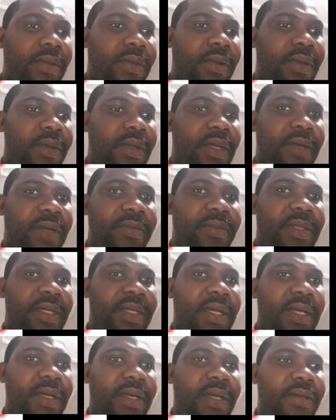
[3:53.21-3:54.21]
Times
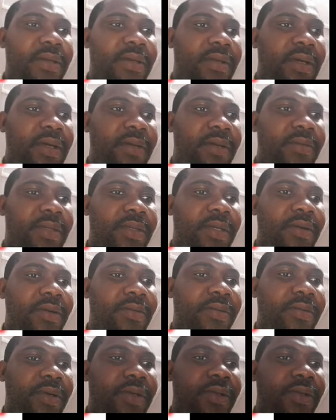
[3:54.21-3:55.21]
10 times
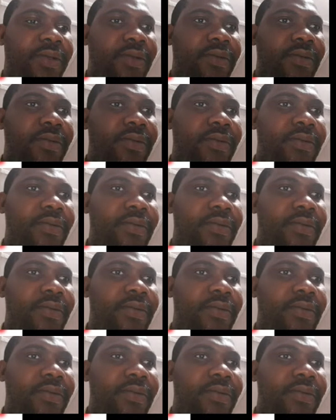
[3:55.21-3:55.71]
0.2,